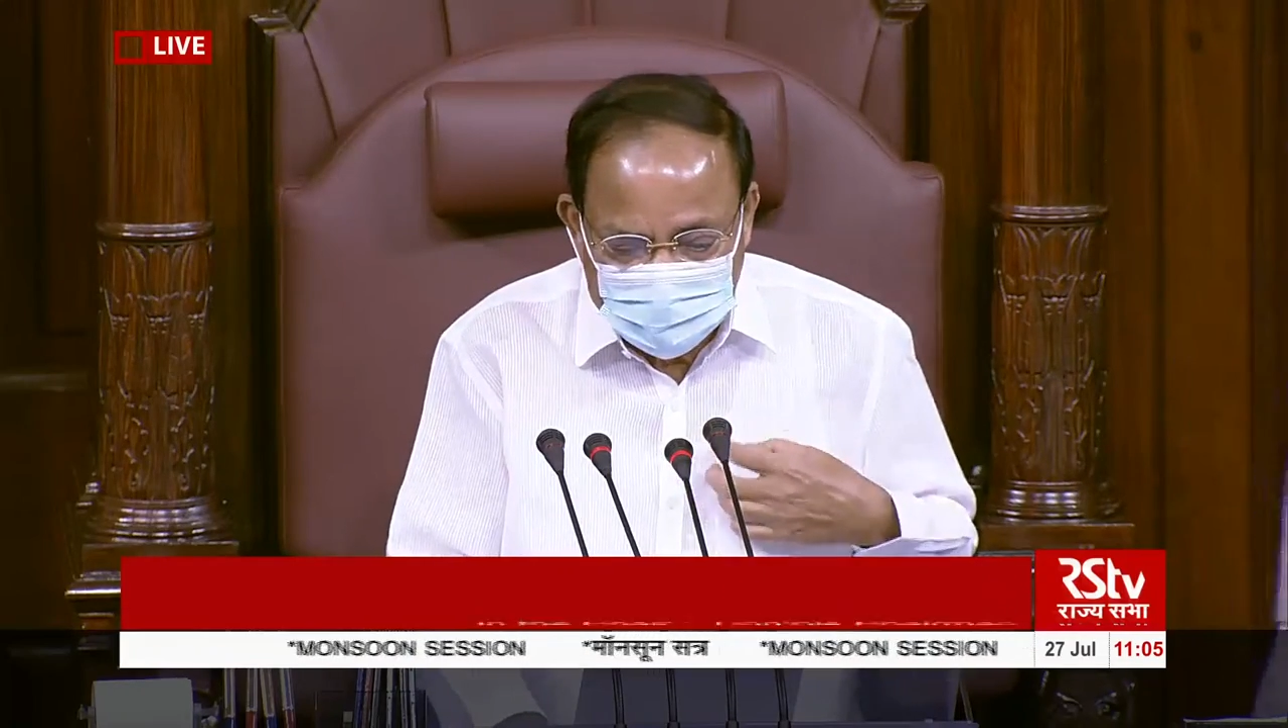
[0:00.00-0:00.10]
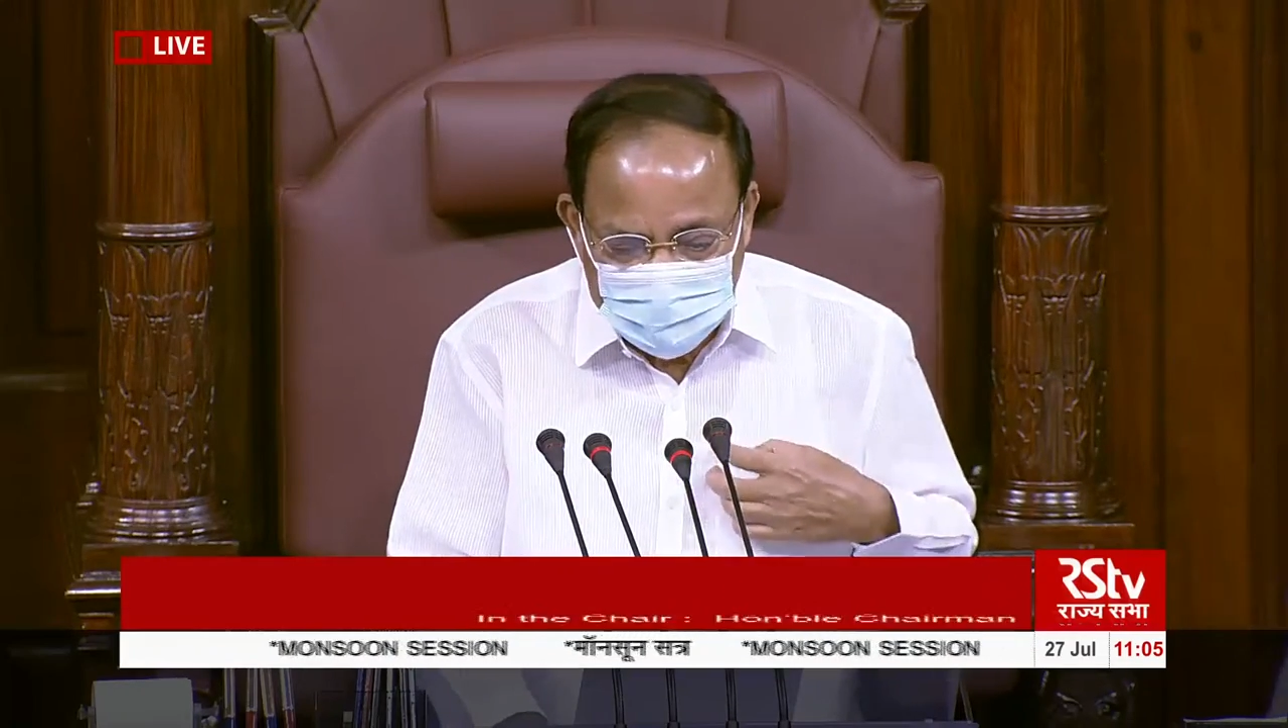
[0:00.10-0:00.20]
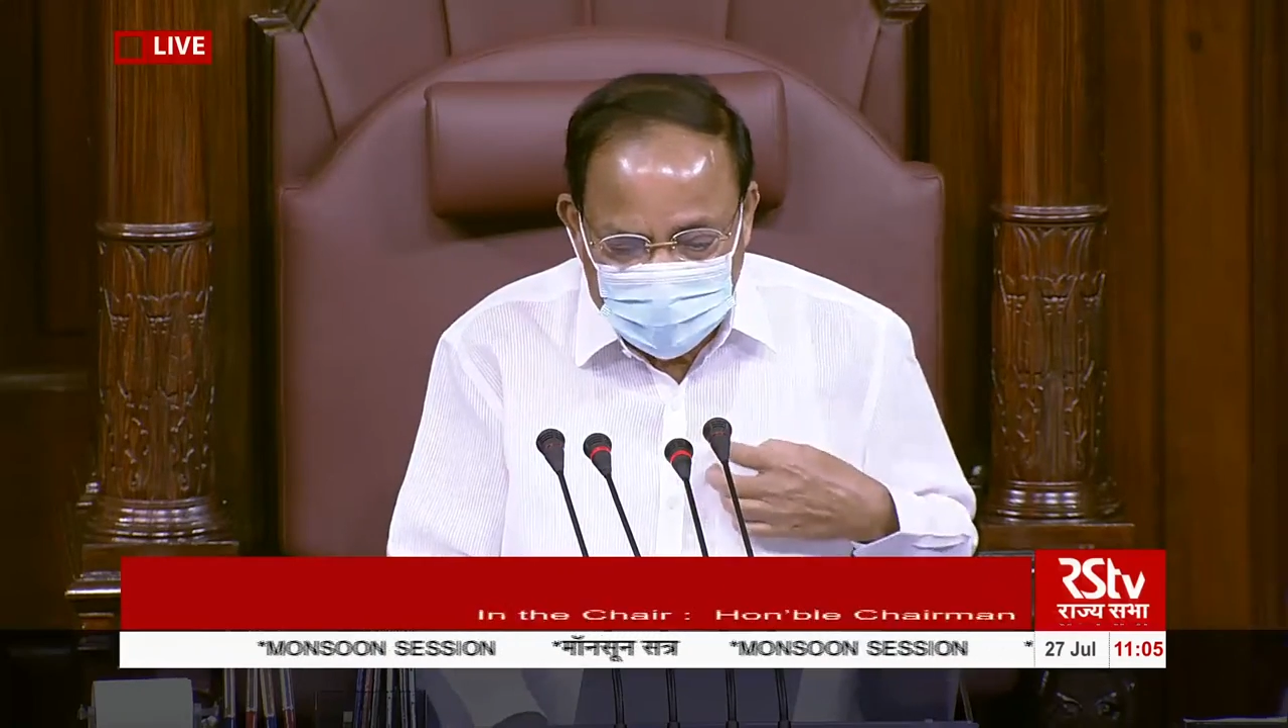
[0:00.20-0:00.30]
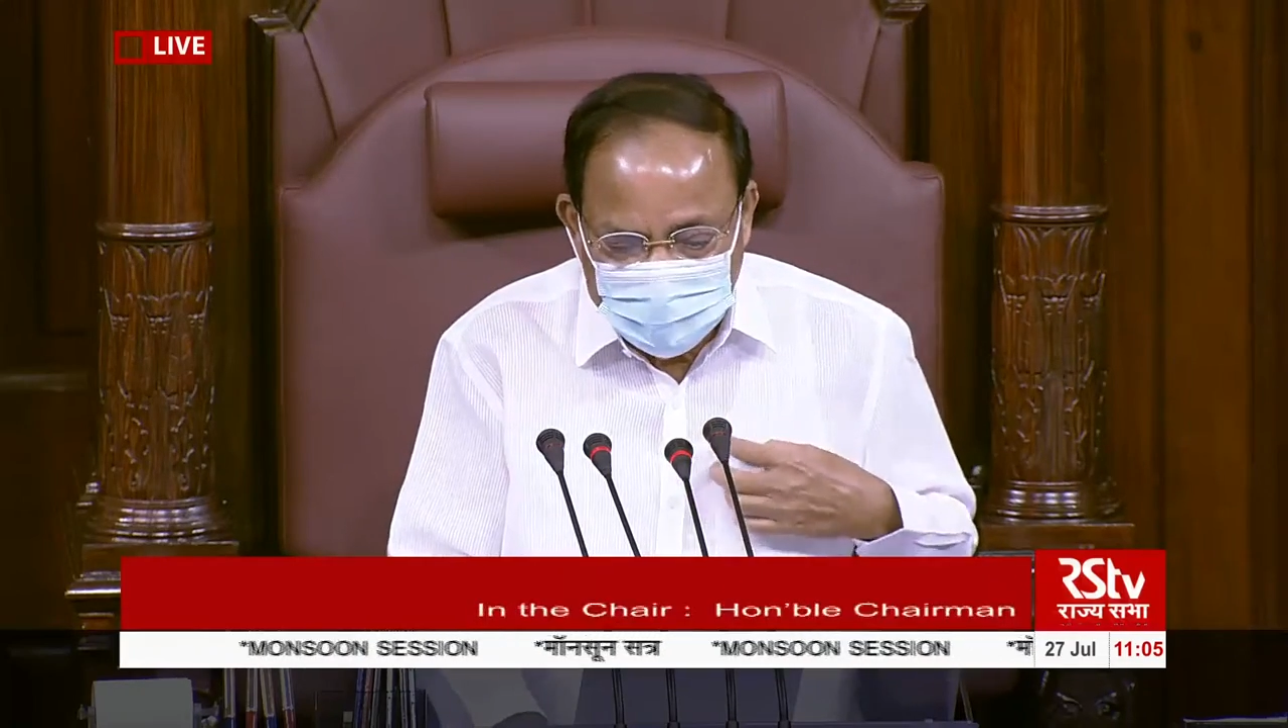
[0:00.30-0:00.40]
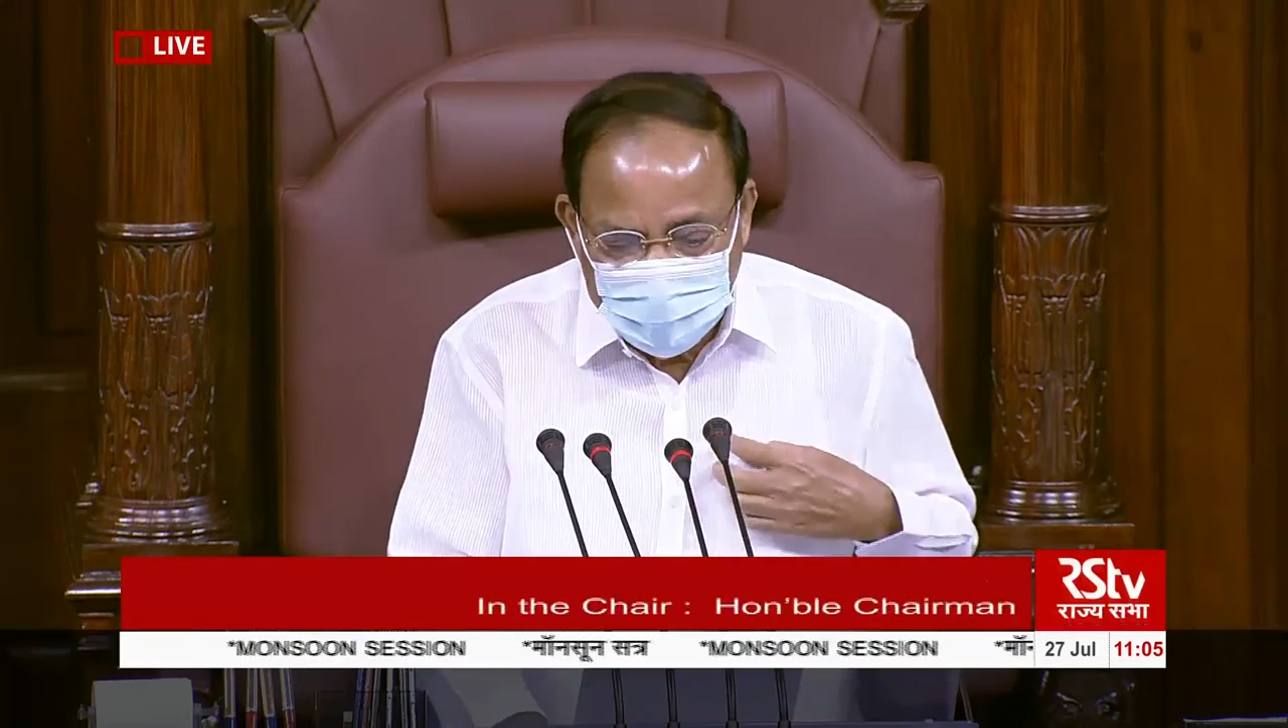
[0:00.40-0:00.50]

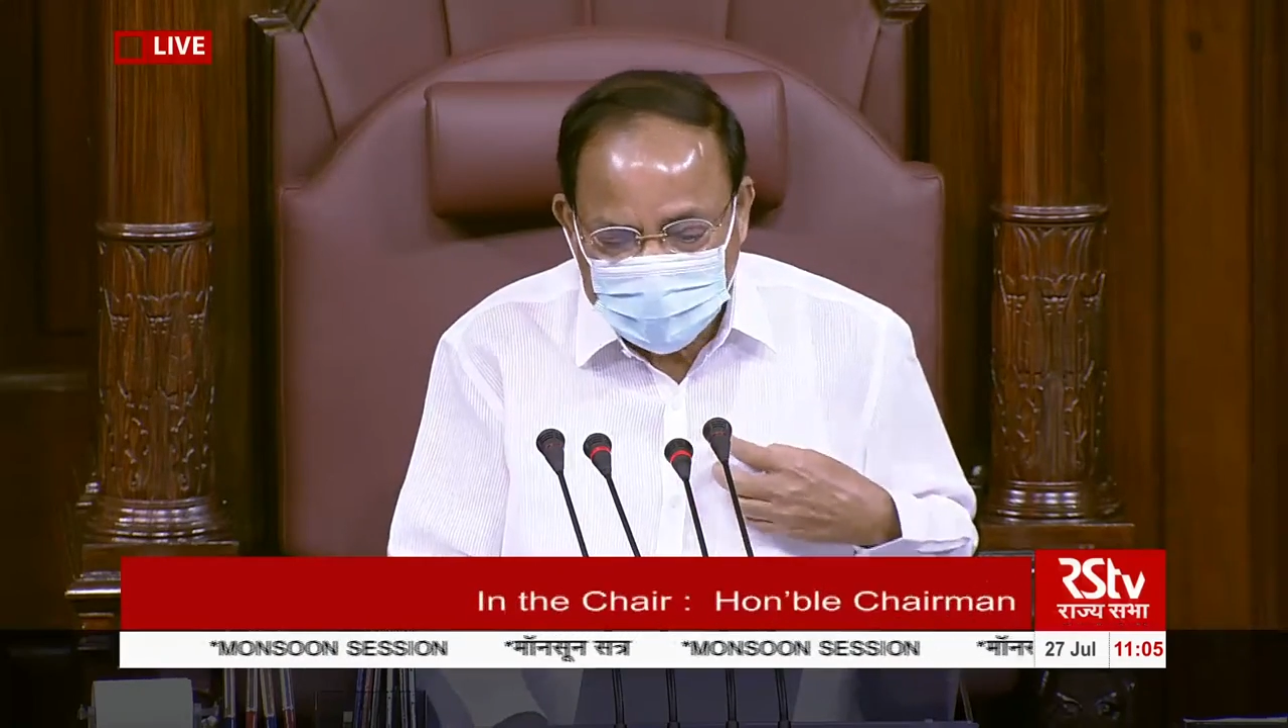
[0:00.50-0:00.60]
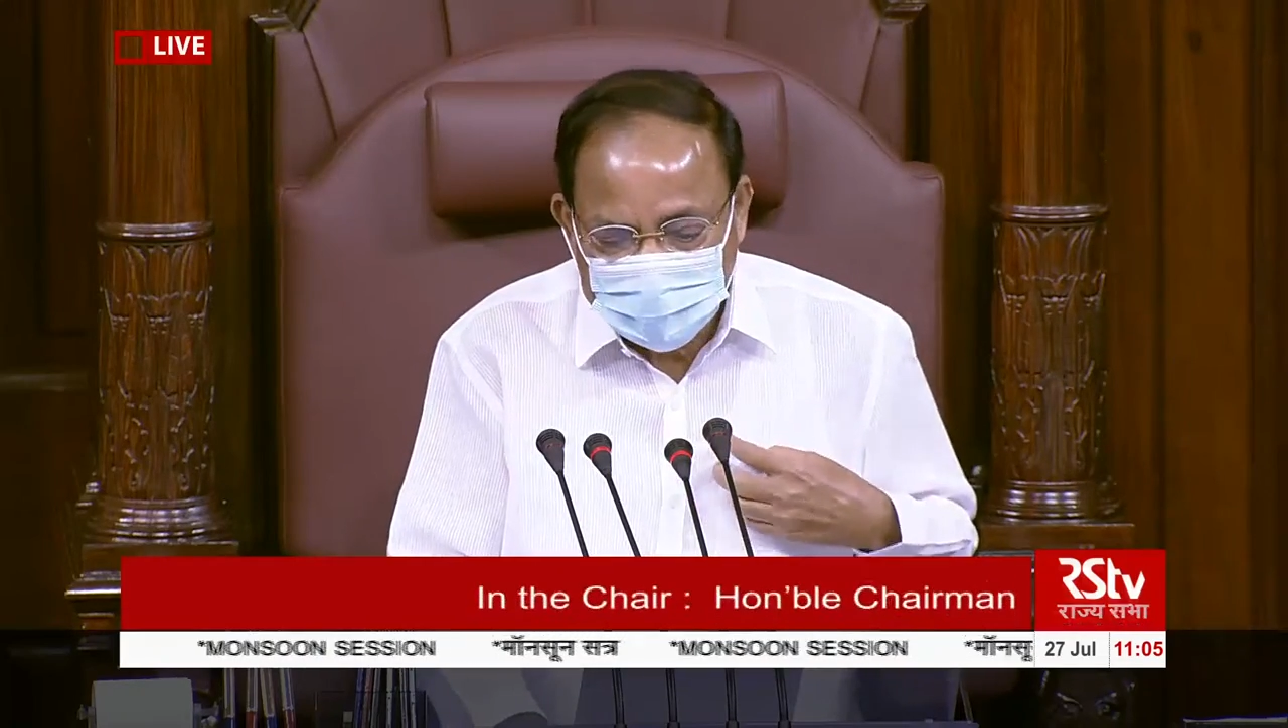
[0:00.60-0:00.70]
as you might